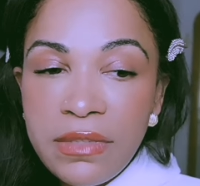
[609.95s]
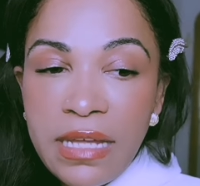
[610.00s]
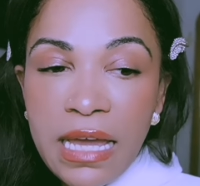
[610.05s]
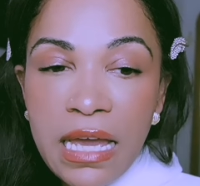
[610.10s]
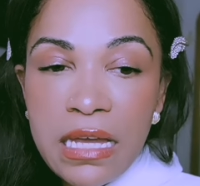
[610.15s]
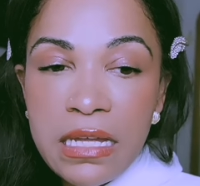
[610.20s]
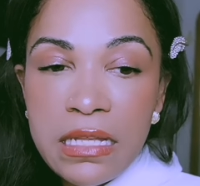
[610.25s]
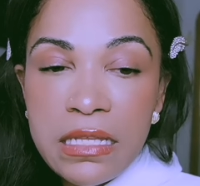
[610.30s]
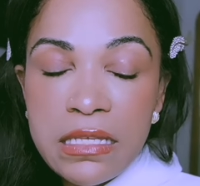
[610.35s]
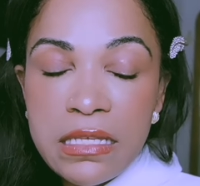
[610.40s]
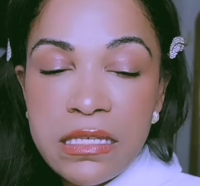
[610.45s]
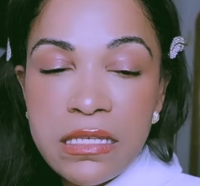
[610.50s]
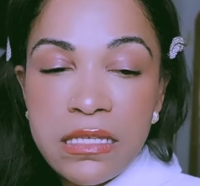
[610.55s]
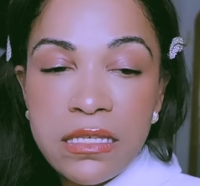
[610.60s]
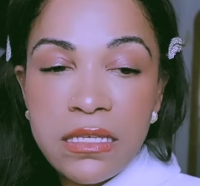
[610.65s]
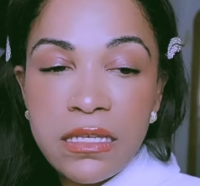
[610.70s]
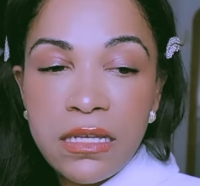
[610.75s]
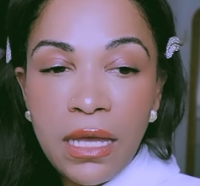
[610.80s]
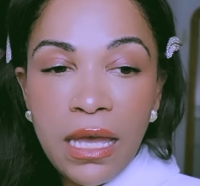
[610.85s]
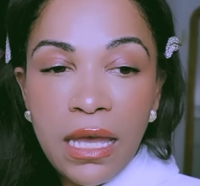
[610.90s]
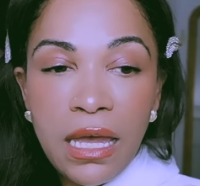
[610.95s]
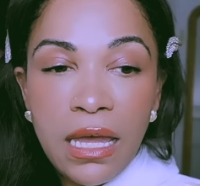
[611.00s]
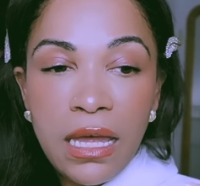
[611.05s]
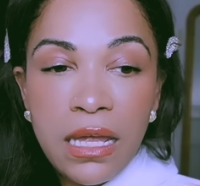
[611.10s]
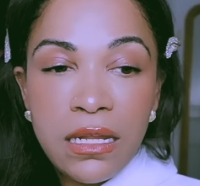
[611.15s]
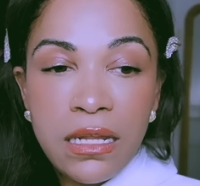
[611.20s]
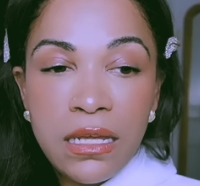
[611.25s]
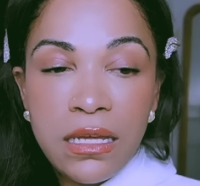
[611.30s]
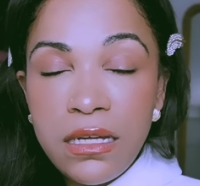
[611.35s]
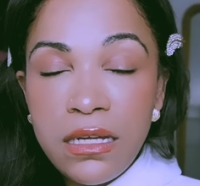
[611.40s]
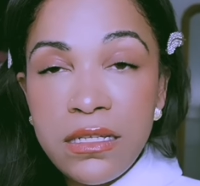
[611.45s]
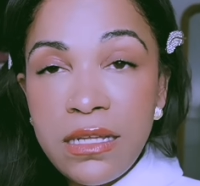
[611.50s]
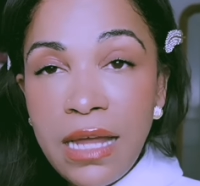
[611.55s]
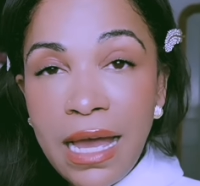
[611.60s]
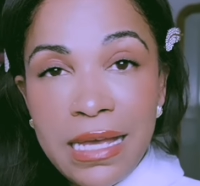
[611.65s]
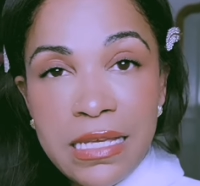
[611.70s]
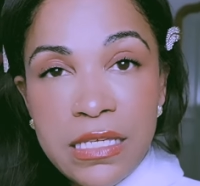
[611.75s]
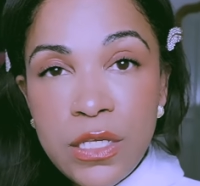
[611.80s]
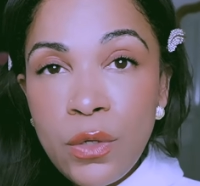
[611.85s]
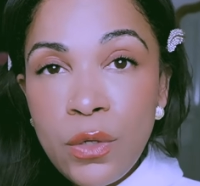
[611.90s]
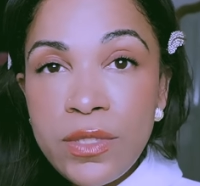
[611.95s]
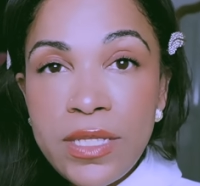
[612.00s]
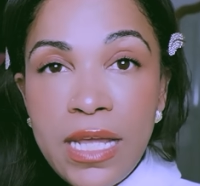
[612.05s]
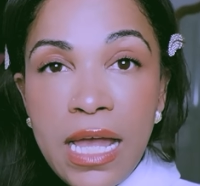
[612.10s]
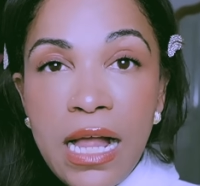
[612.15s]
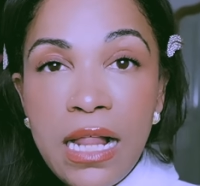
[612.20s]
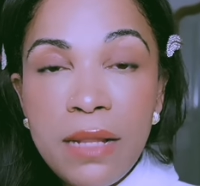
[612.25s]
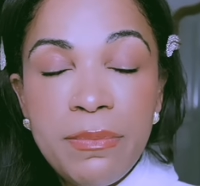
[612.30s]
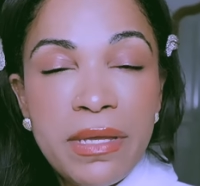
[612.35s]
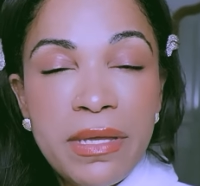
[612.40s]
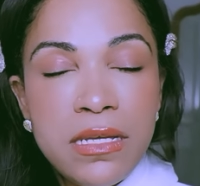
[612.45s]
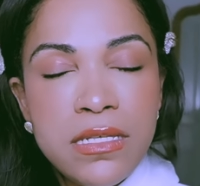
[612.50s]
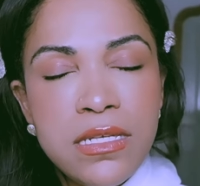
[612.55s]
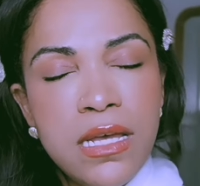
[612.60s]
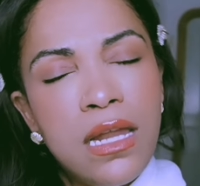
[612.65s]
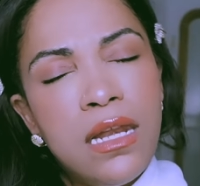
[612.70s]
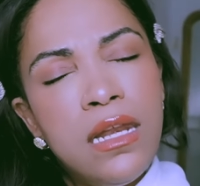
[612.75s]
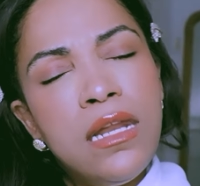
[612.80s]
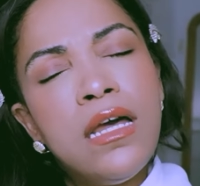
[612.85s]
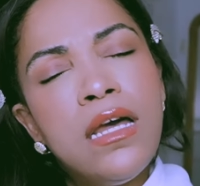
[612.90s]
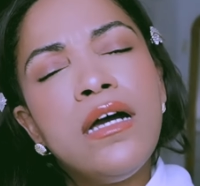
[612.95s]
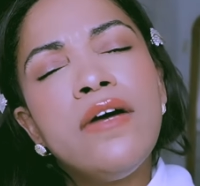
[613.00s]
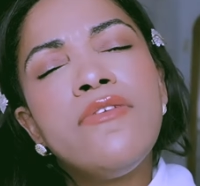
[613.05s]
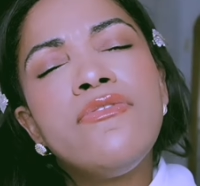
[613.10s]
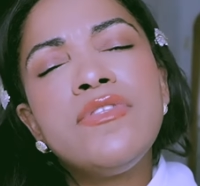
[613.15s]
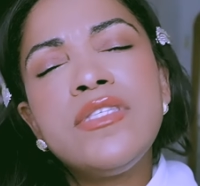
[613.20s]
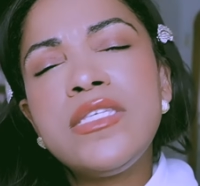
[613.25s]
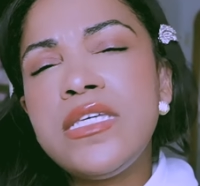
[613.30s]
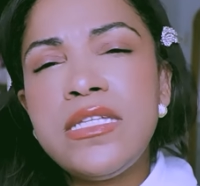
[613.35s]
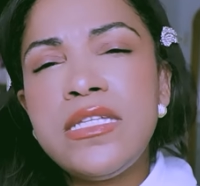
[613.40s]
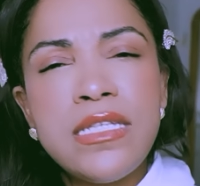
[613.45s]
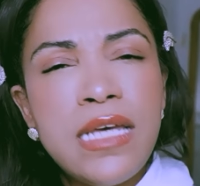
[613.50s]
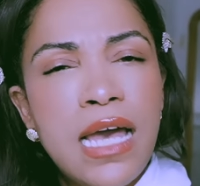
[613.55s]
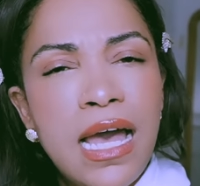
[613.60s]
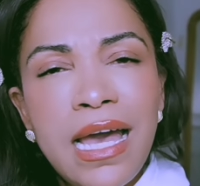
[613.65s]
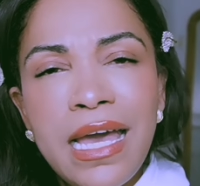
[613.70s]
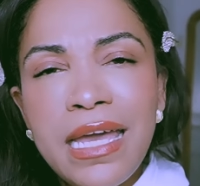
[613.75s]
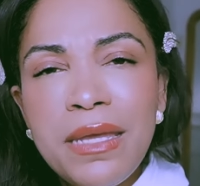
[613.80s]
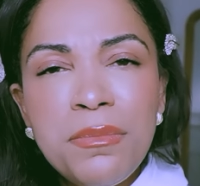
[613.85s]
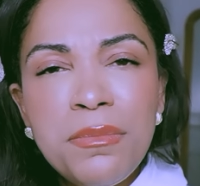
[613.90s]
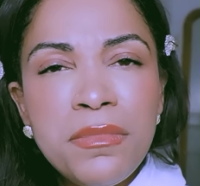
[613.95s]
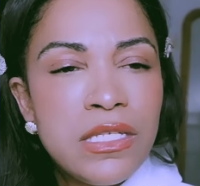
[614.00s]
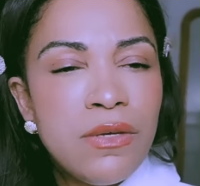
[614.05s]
Dates in a nice hotel because I love tea time.